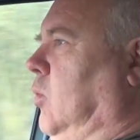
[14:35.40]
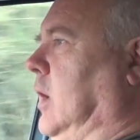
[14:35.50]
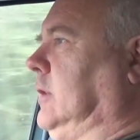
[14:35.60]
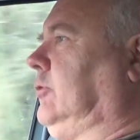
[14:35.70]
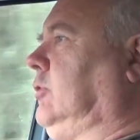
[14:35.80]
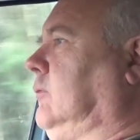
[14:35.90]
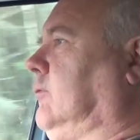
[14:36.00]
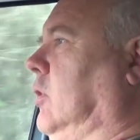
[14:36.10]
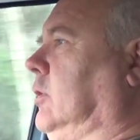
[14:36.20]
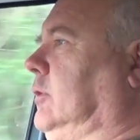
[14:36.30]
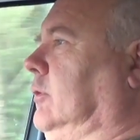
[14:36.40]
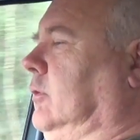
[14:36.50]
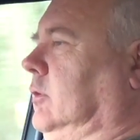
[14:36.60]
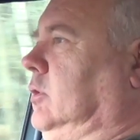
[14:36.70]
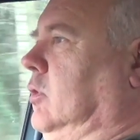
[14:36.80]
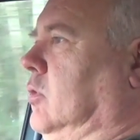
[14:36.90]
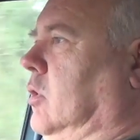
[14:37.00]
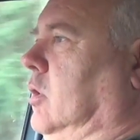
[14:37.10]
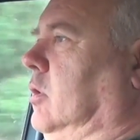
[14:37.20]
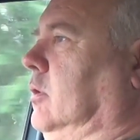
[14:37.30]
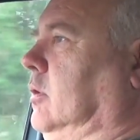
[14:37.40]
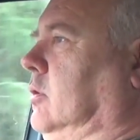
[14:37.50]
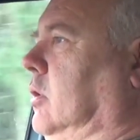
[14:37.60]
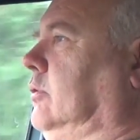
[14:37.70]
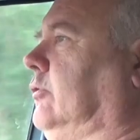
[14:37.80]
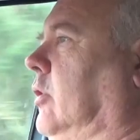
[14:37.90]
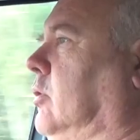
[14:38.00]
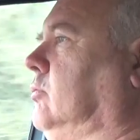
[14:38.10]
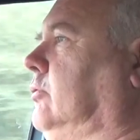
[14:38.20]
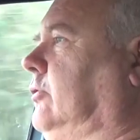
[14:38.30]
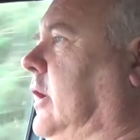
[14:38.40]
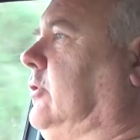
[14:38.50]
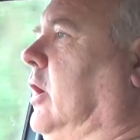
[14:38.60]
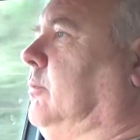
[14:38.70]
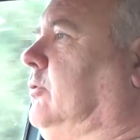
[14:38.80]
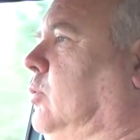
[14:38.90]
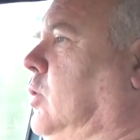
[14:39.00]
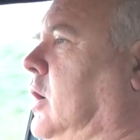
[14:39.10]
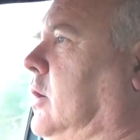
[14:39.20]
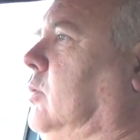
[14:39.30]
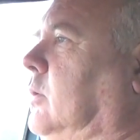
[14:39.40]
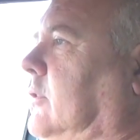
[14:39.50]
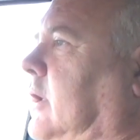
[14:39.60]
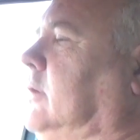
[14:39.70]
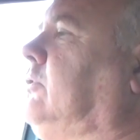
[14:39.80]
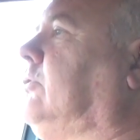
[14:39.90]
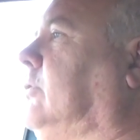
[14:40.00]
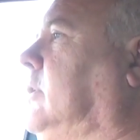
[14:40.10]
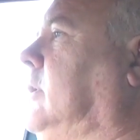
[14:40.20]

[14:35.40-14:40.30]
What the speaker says: once you've got your console set up to work with this,